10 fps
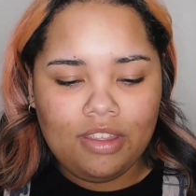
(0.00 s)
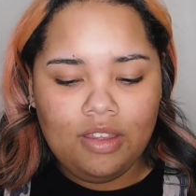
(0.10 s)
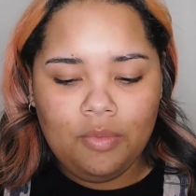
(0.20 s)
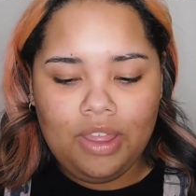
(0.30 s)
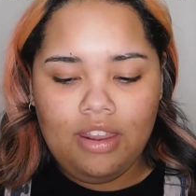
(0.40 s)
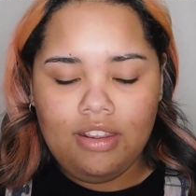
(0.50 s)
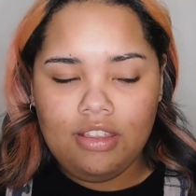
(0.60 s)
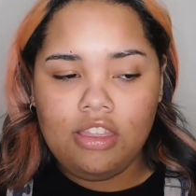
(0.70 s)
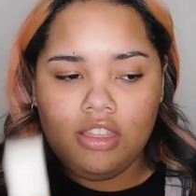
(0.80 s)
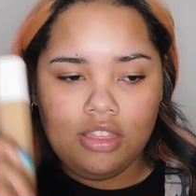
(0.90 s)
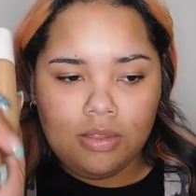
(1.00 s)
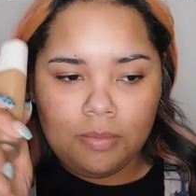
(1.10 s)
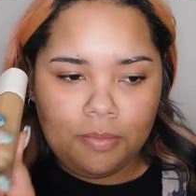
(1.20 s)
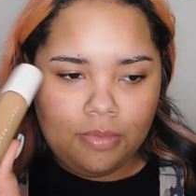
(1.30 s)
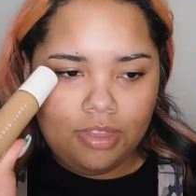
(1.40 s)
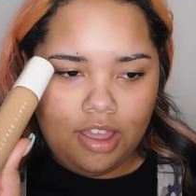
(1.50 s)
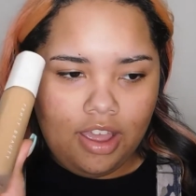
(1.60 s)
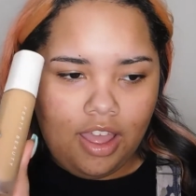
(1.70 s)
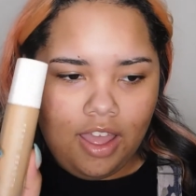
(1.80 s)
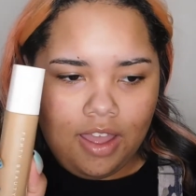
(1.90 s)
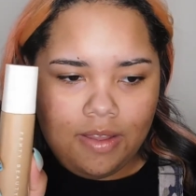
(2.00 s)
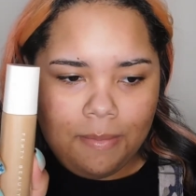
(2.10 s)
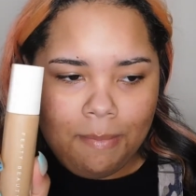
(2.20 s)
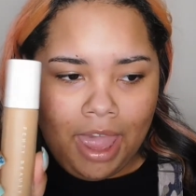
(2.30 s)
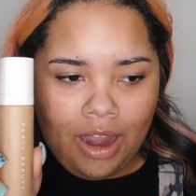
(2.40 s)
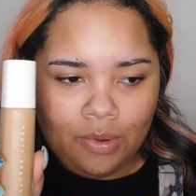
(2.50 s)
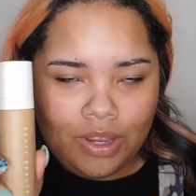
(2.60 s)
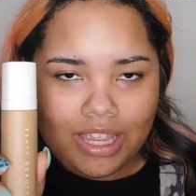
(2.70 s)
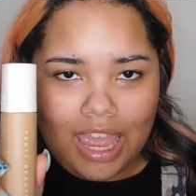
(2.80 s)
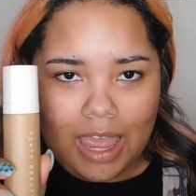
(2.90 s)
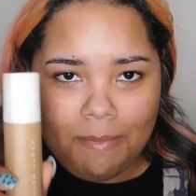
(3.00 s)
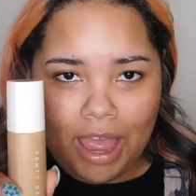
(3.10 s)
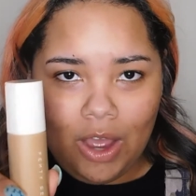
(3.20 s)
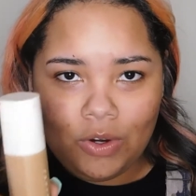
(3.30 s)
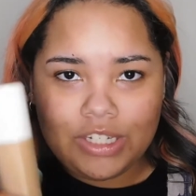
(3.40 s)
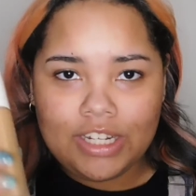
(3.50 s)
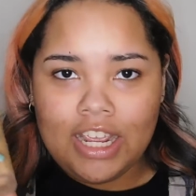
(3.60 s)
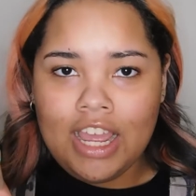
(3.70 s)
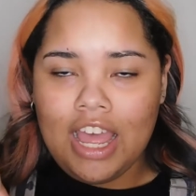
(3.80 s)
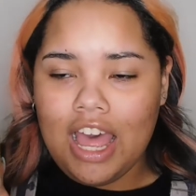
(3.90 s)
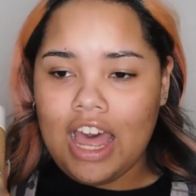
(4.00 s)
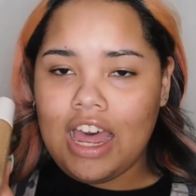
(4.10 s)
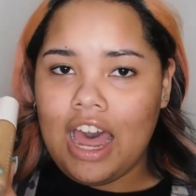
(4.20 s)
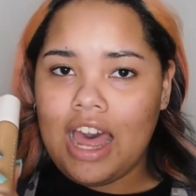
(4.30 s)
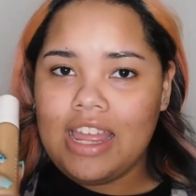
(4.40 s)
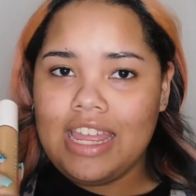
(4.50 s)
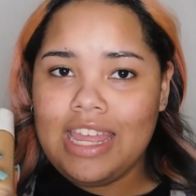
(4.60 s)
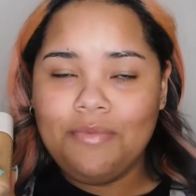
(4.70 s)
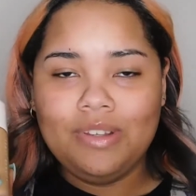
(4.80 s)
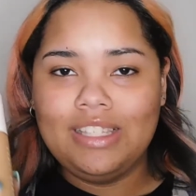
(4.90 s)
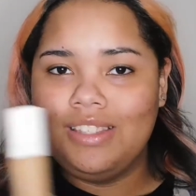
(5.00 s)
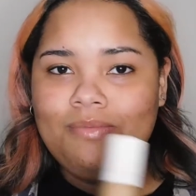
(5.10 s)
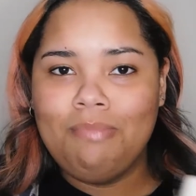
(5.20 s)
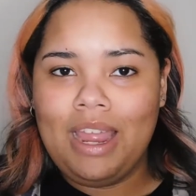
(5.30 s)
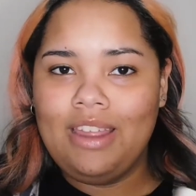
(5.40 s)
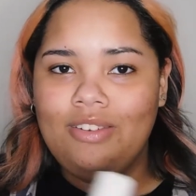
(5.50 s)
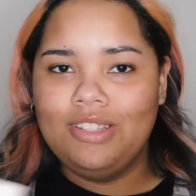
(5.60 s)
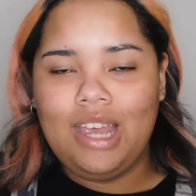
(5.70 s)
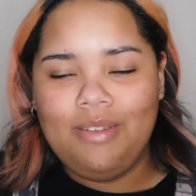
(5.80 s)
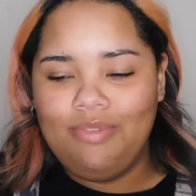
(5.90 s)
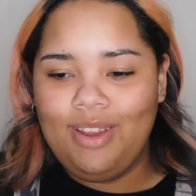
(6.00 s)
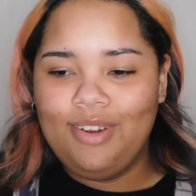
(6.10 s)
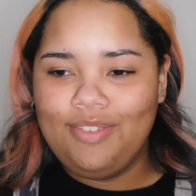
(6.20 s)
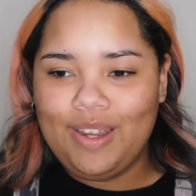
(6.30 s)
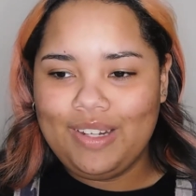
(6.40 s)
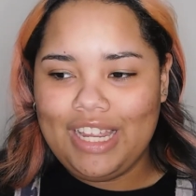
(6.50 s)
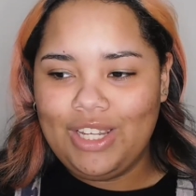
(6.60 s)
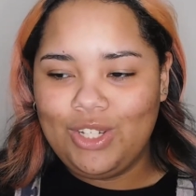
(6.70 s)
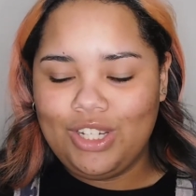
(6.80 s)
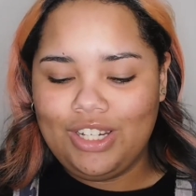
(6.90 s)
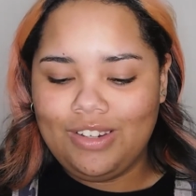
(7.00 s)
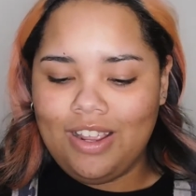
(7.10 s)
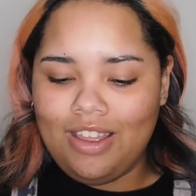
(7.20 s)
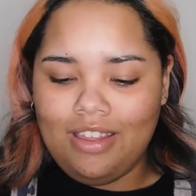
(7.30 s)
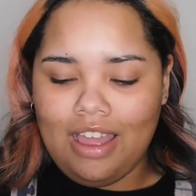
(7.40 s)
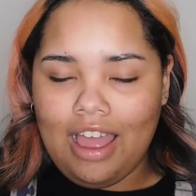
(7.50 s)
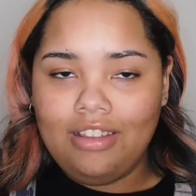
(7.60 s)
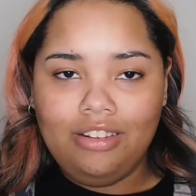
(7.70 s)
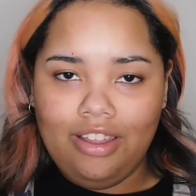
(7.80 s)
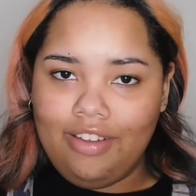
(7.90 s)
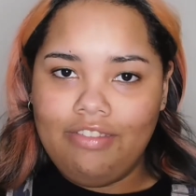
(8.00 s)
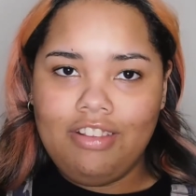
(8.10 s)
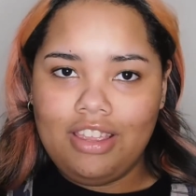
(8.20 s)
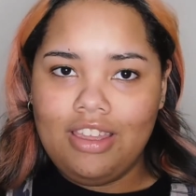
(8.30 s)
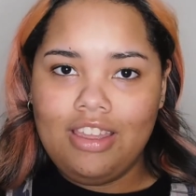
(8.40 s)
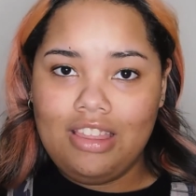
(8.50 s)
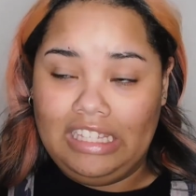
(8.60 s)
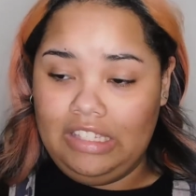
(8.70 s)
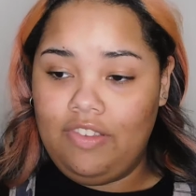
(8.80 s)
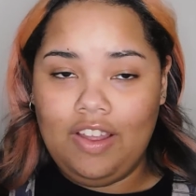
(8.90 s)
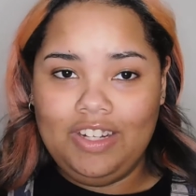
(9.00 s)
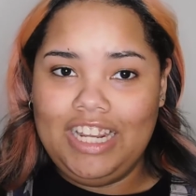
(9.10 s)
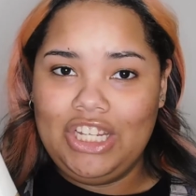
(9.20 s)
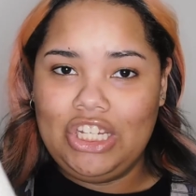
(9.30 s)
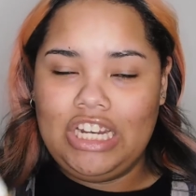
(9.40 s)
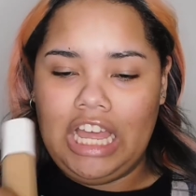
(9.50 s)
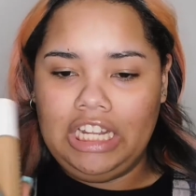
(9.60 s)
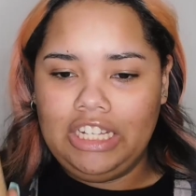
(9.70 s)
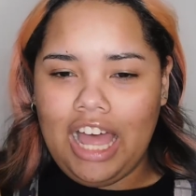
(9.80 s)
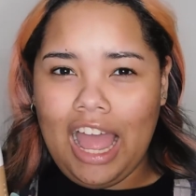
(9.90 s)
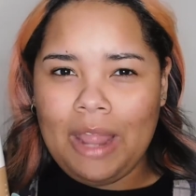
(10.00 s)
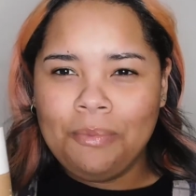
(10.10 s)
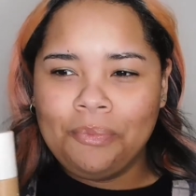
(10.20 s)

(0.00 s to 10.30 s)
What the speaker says: When the matte one came out, it was my all-time favorite foundation. I loved this foundation a lot.